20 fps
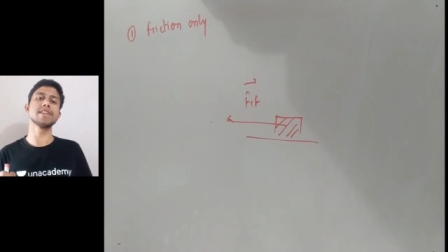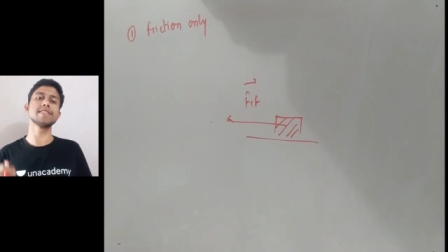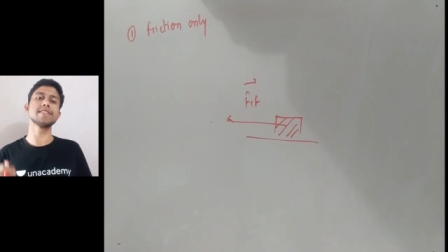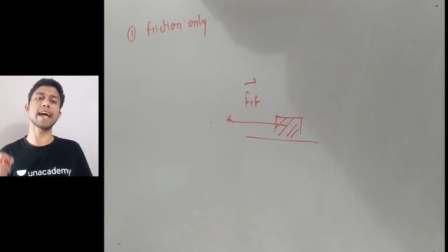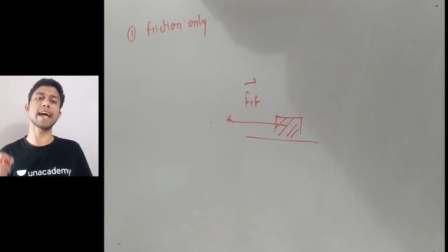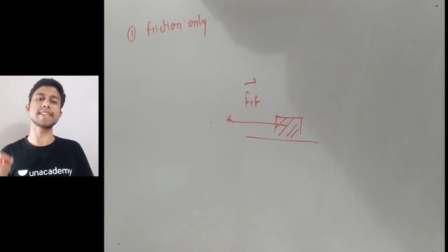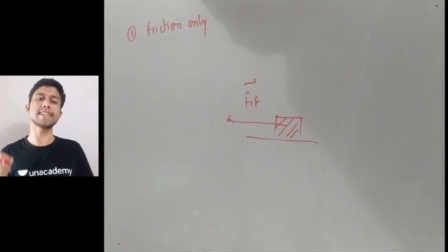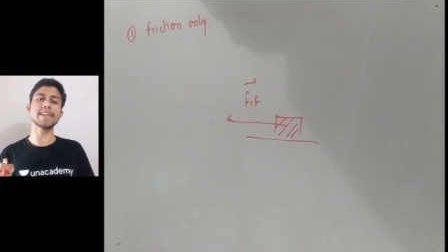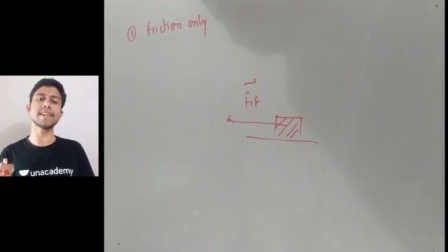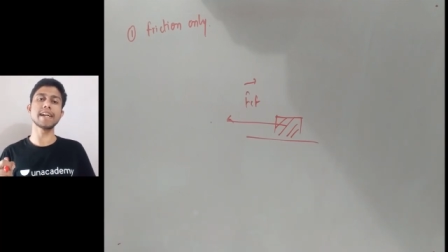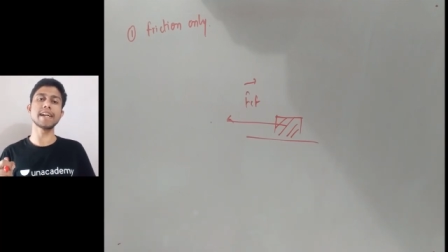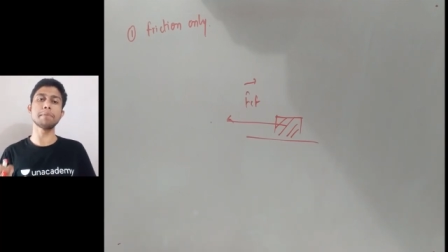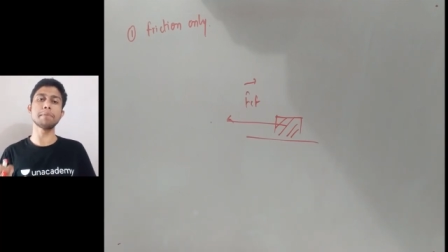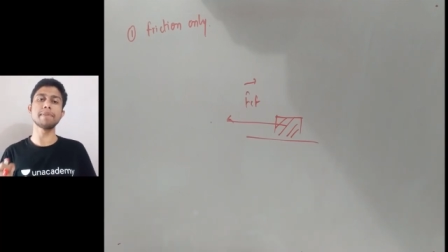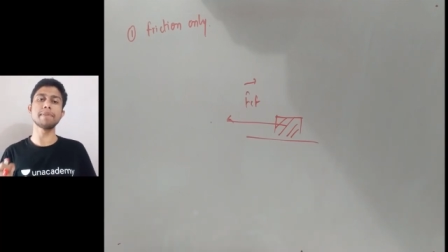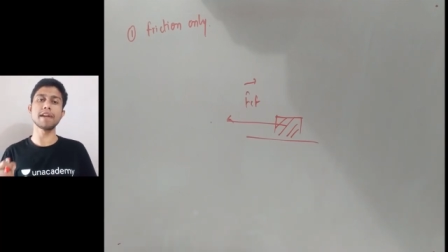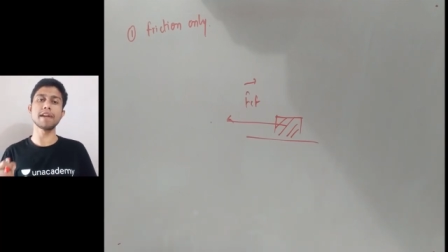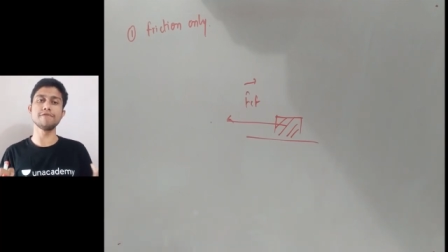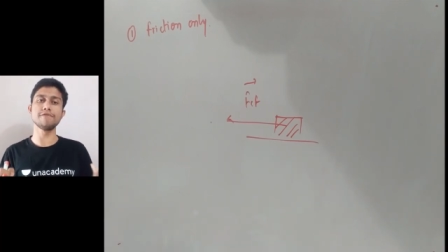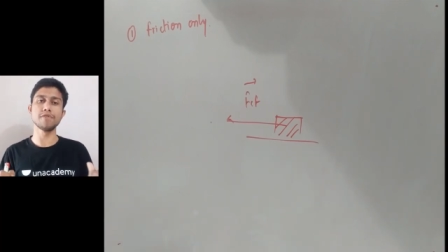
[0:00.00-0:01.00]
that
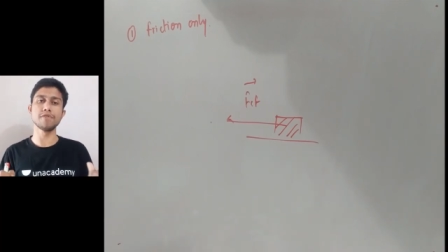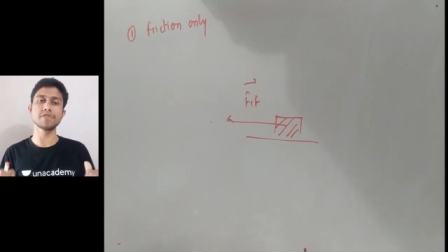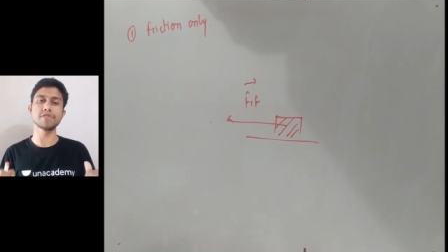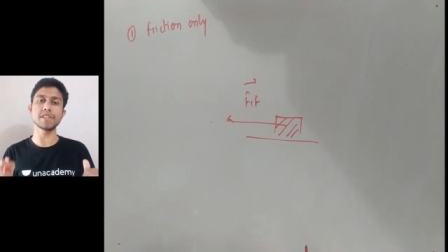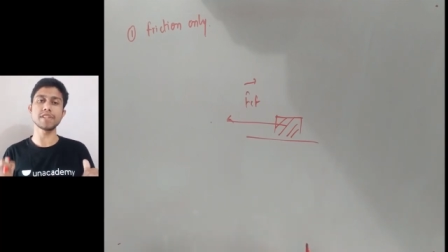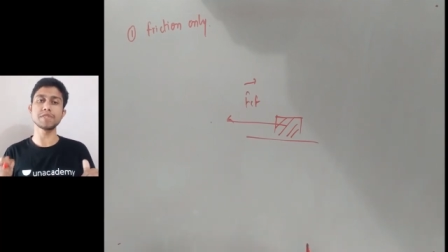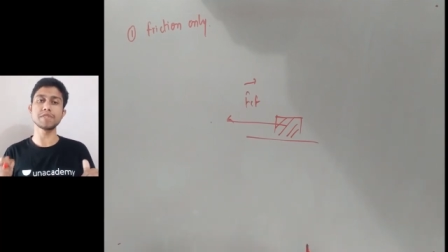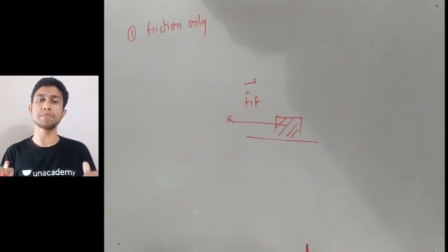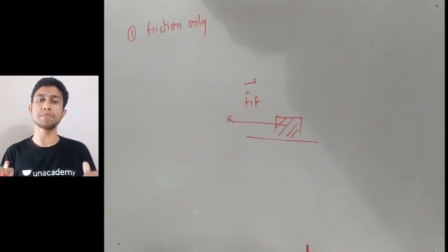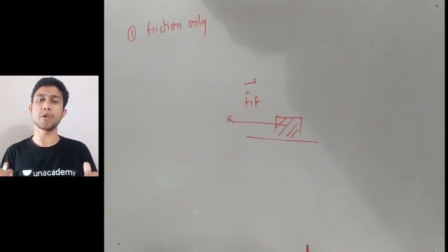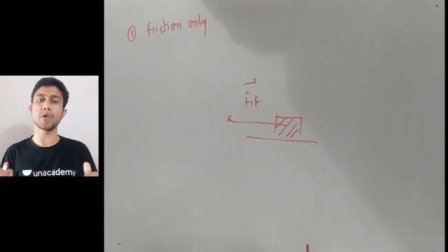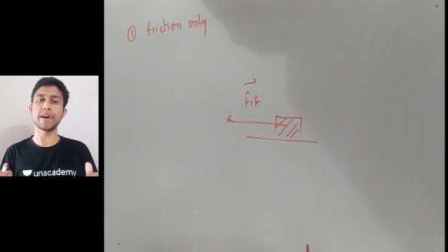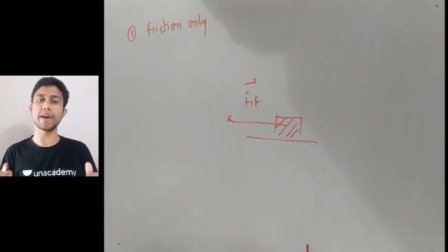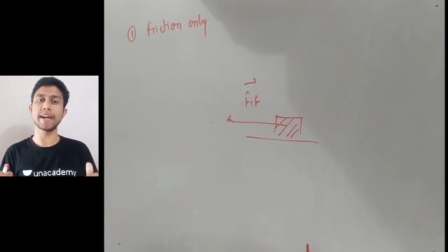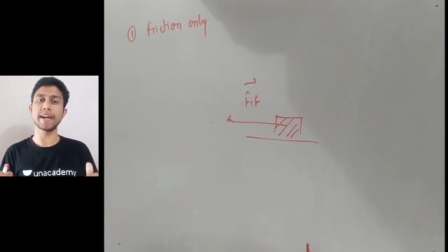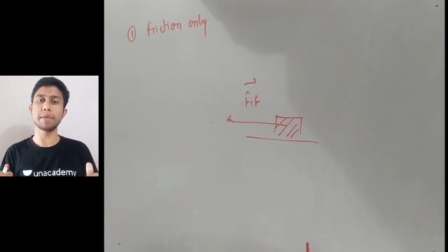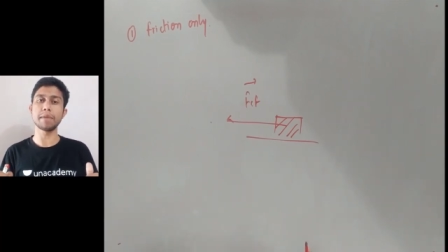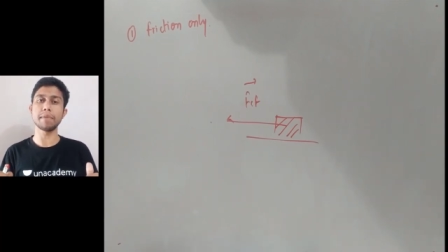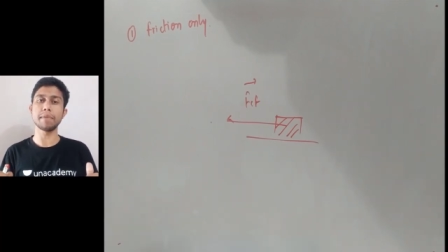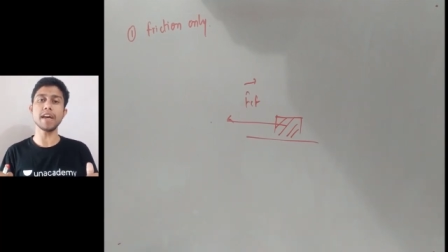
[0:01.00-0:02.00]
centripetal force is
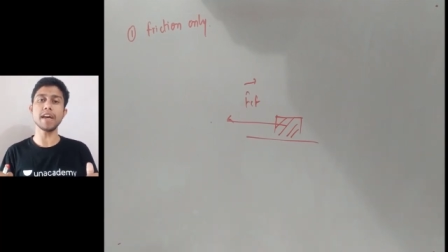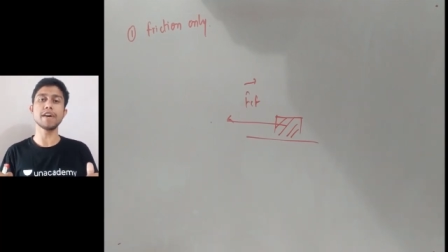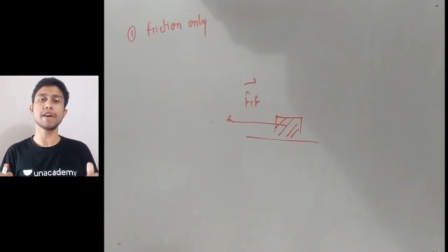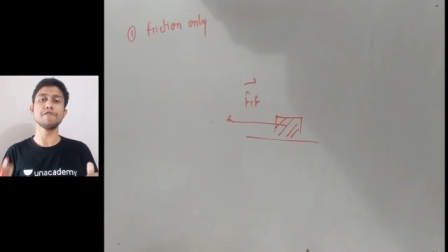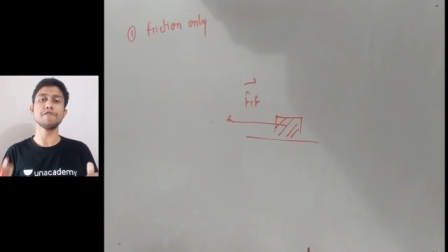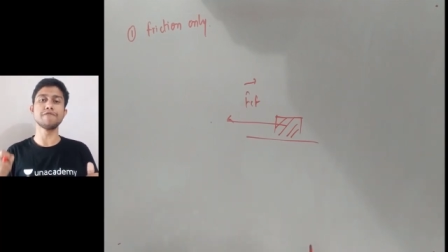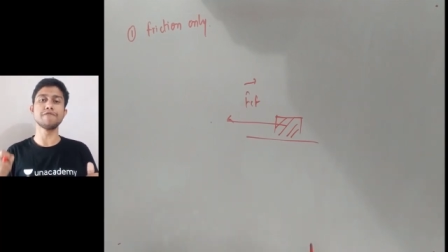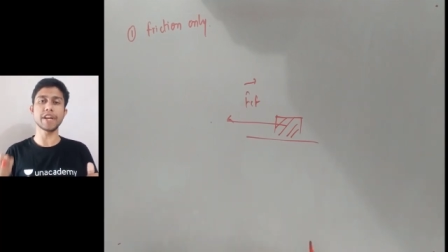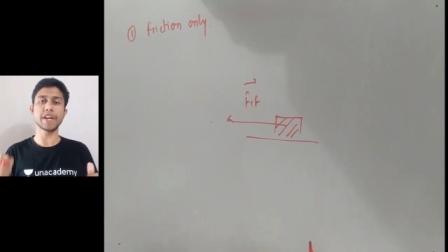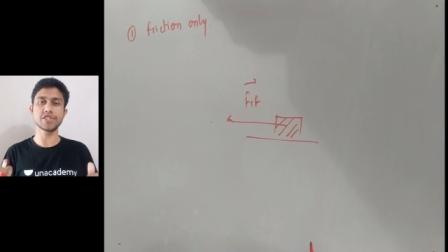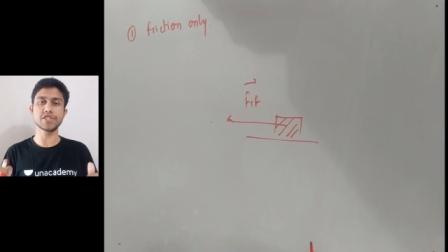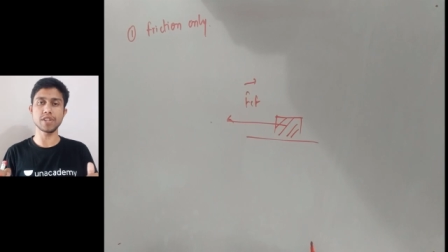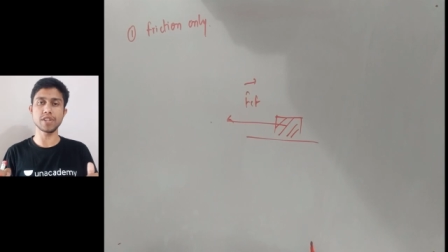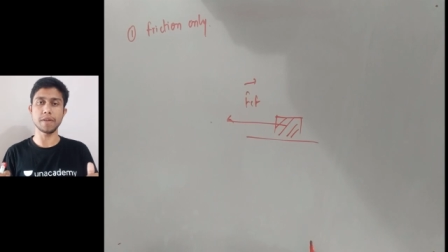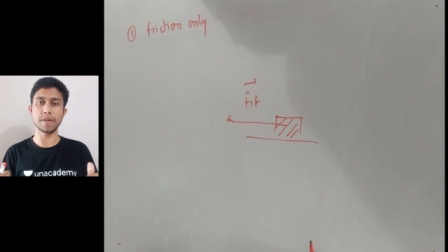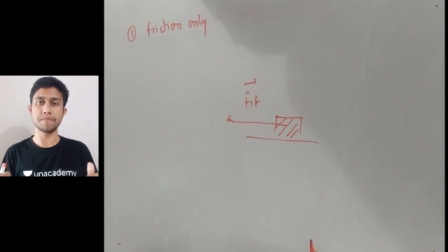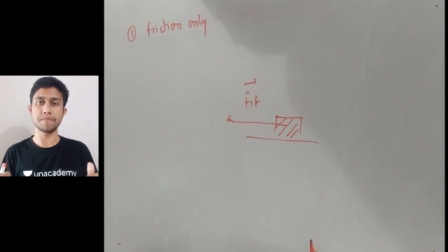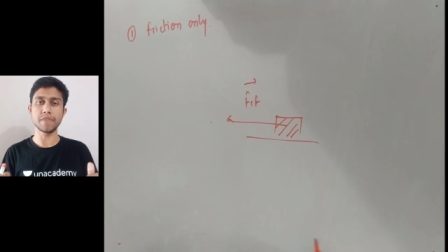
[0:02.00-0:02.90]
provided by friction.